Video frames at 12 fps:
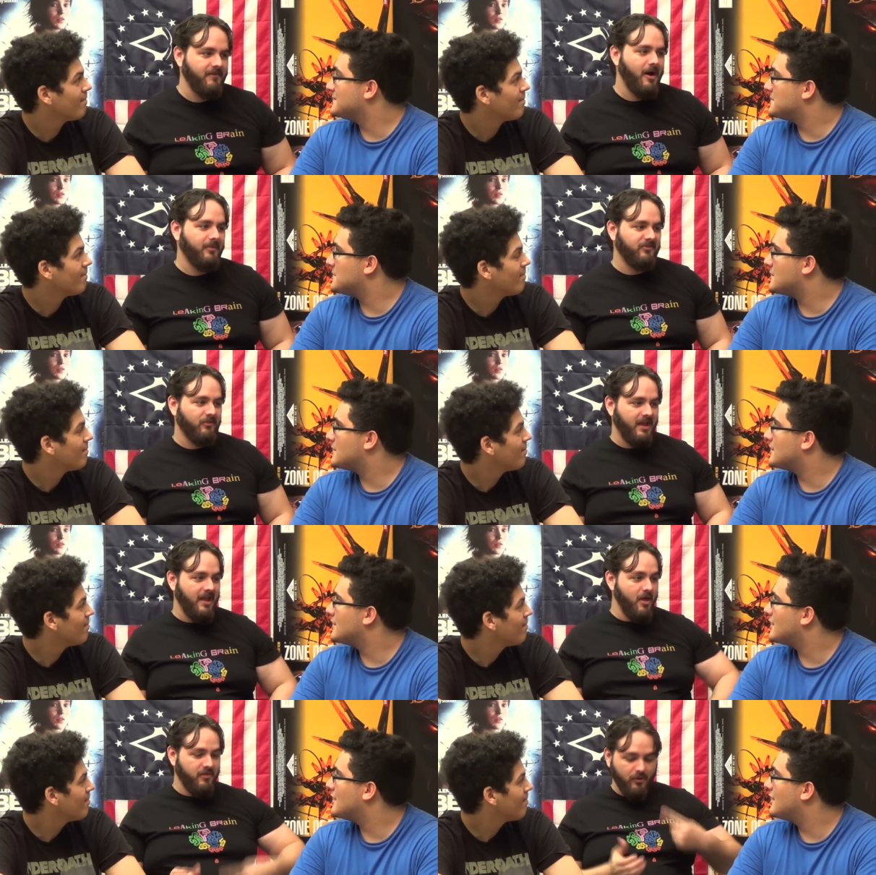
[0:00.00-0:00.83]
Speaker 1: They have
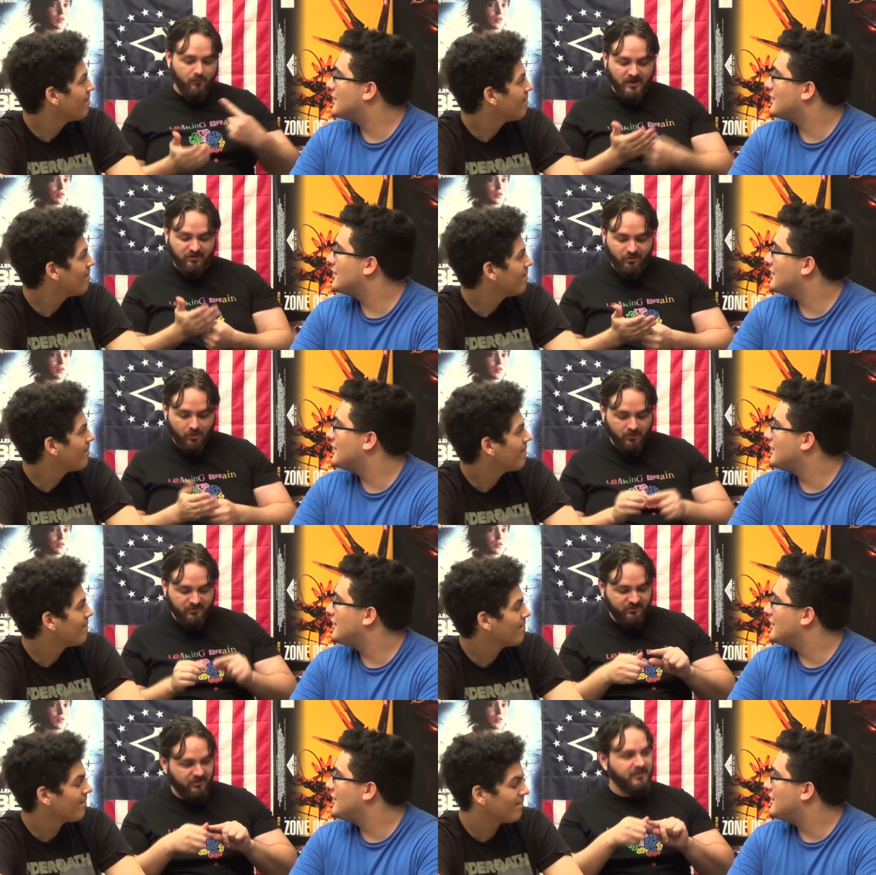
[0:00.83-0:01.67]
options. Okay, the
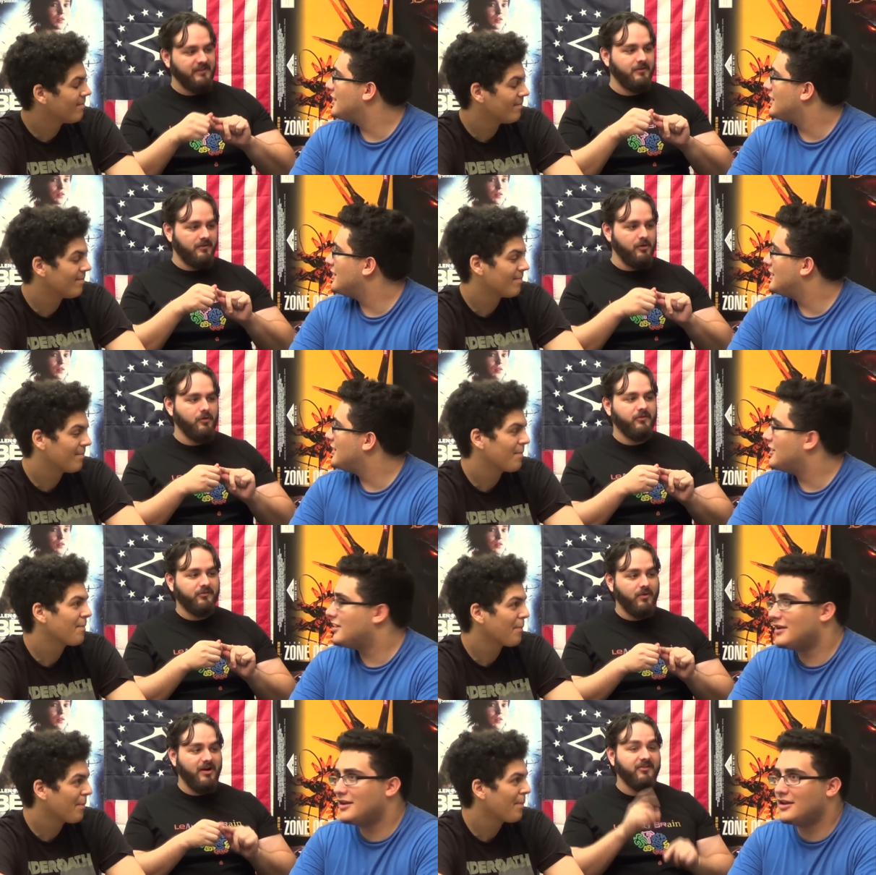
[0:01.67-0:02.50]
original, which is just like the you
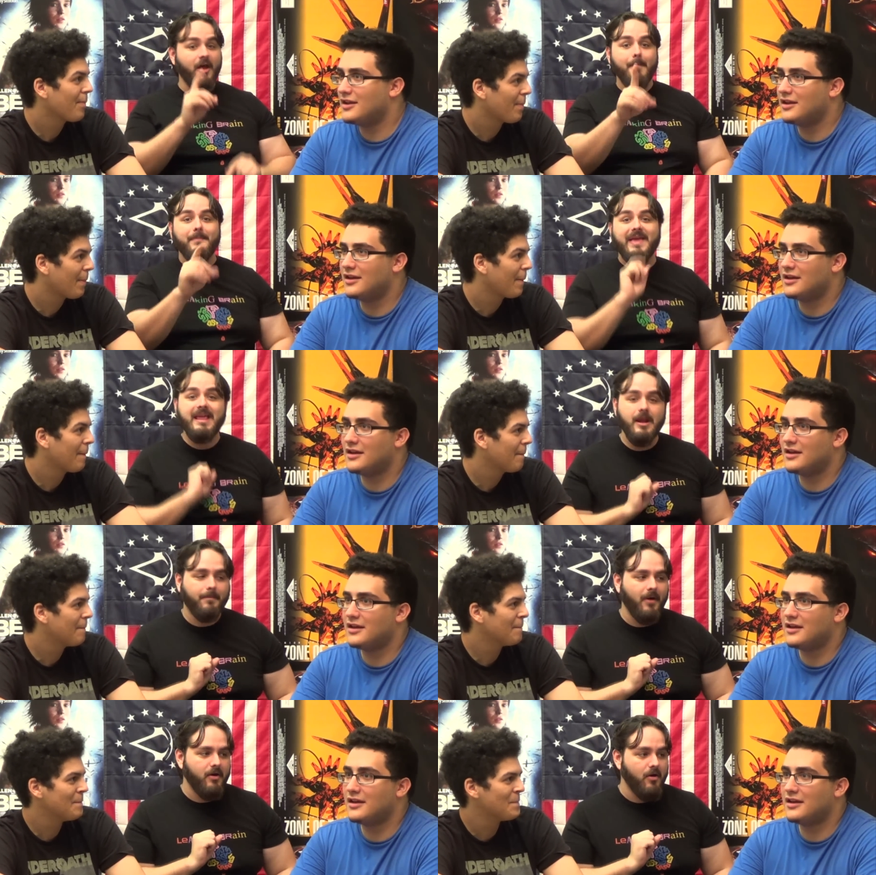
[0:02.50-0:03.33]
know the squares,
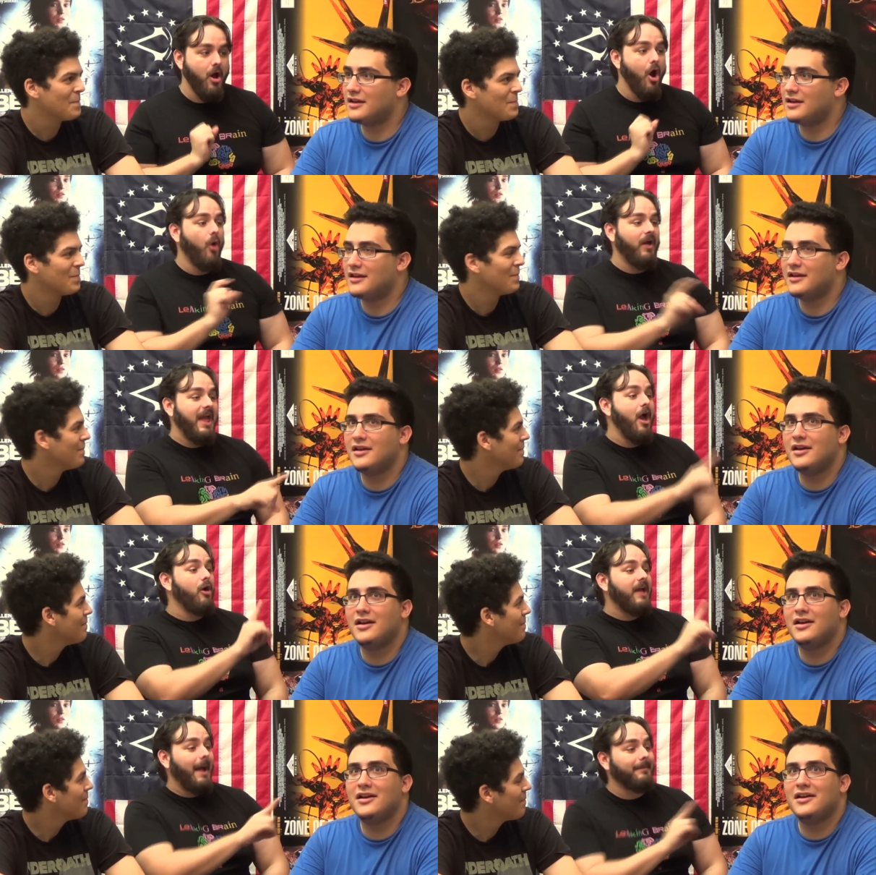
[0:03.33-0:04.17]
peanut butter.
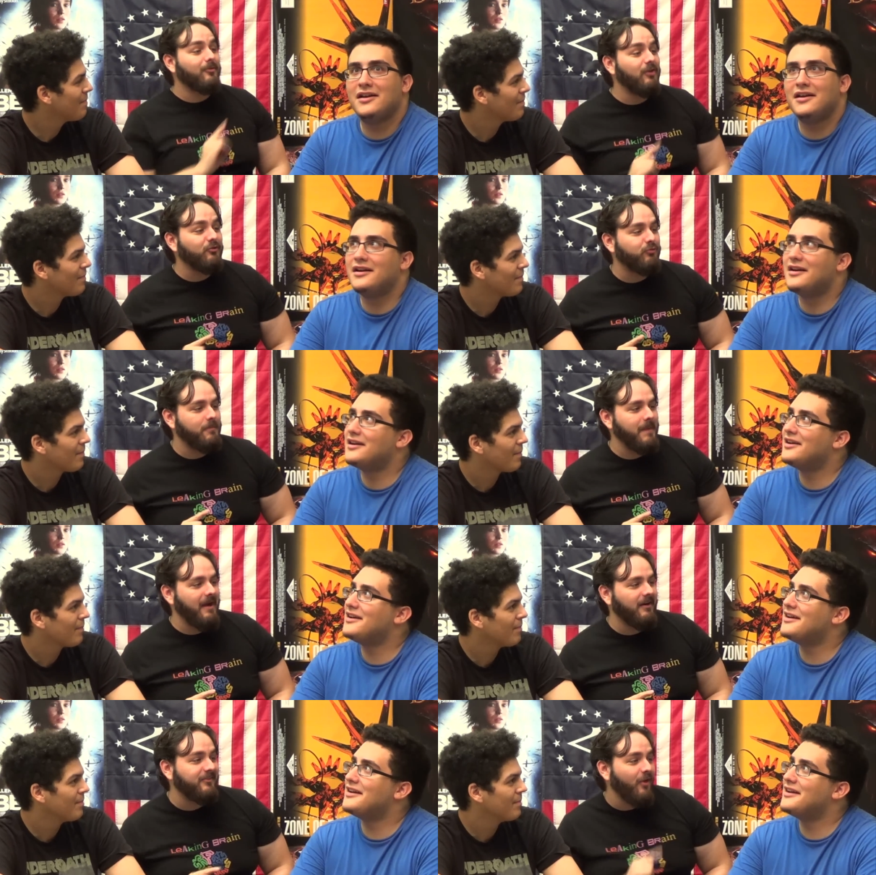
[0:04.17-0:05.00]
Okay, Captain Crunch
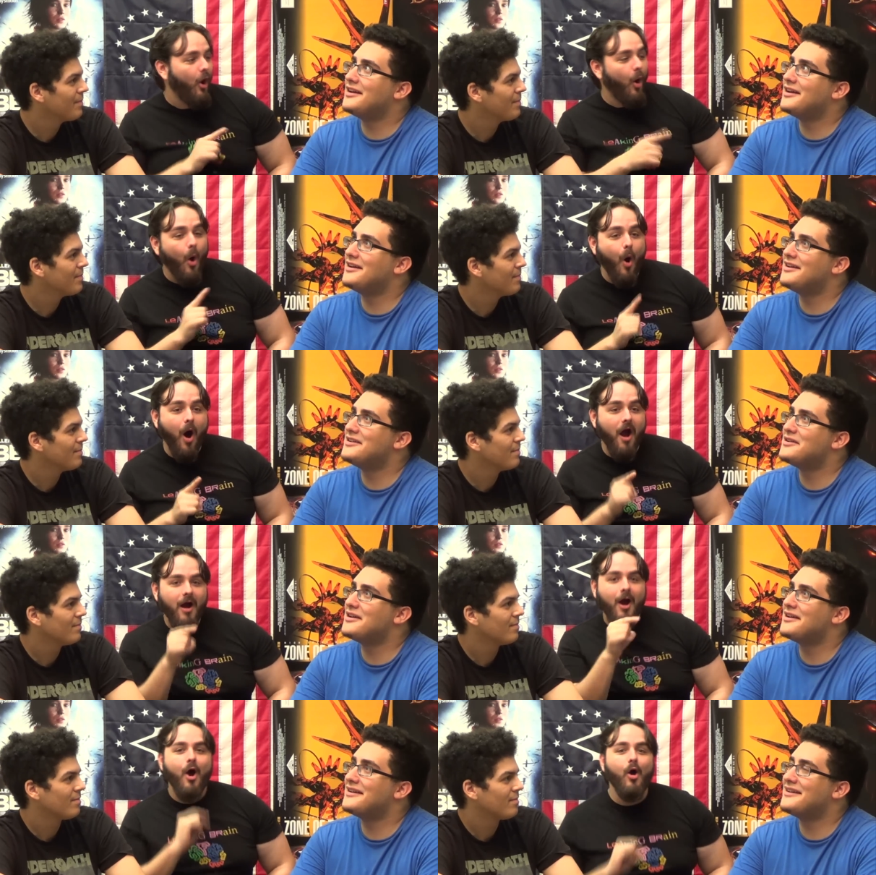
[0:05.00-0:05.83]
with berries,
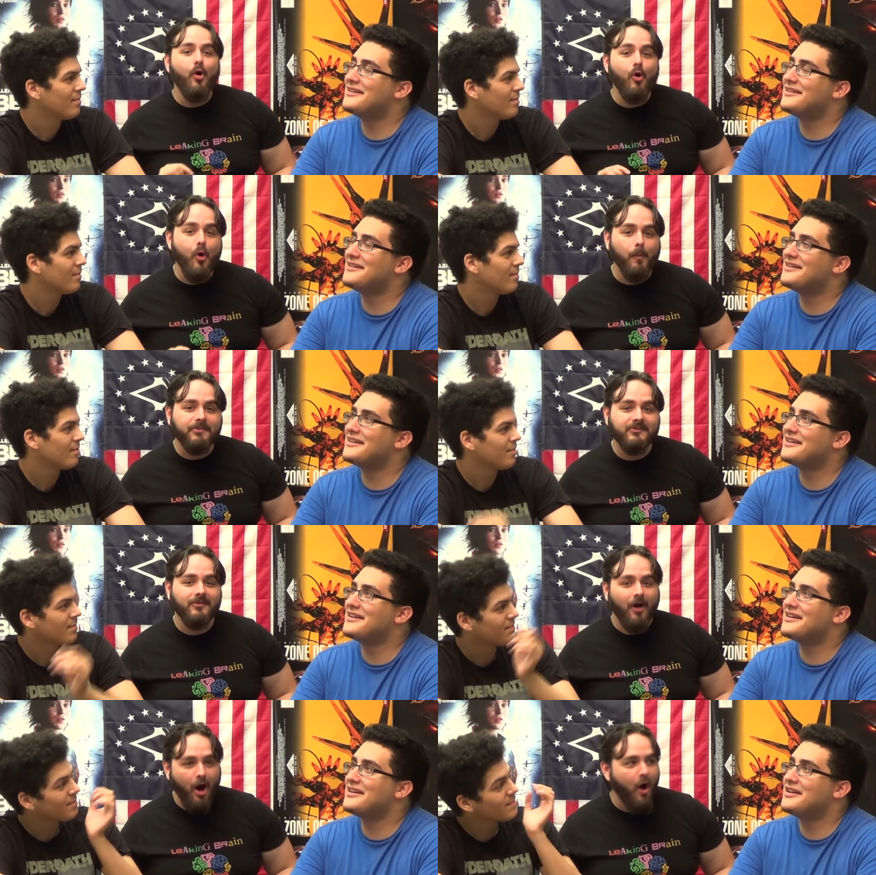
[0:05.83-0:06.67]
or
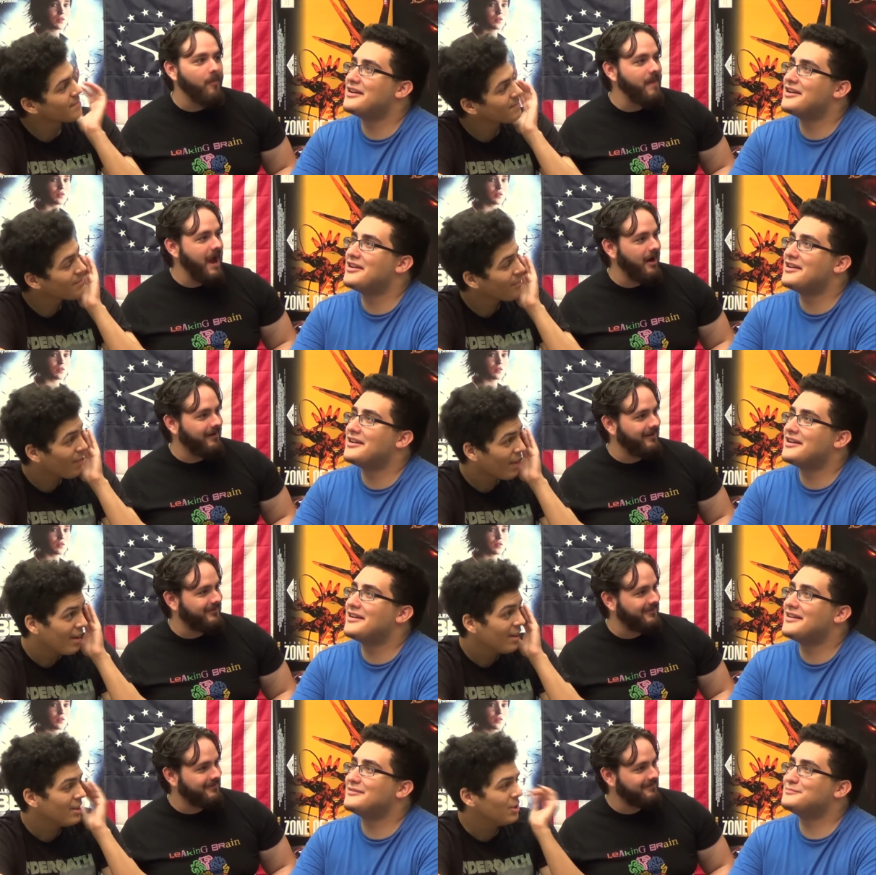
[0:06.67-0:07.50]
Oops, all
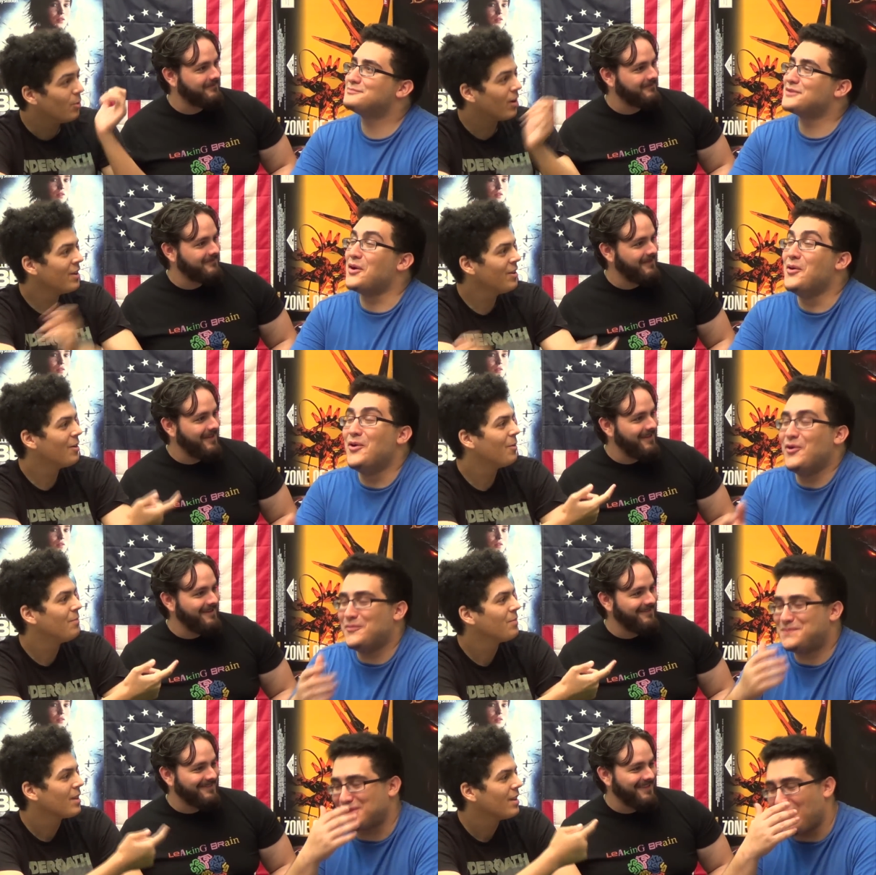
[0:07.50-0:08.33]
berries. You want
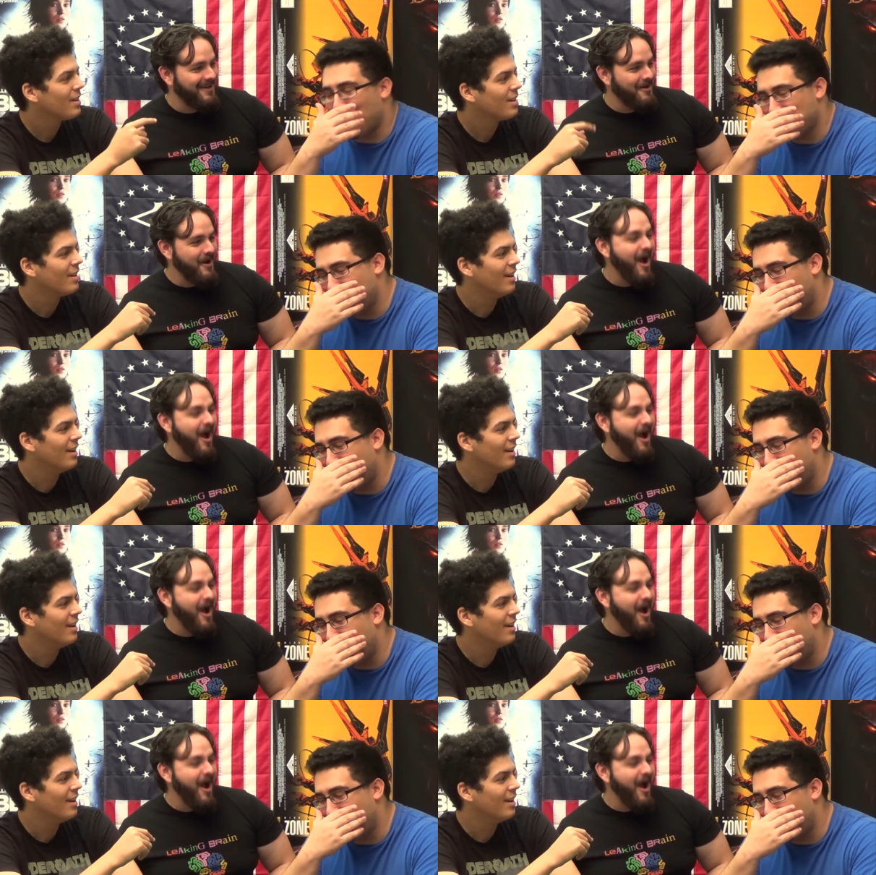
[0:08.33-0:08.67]
to Oops, all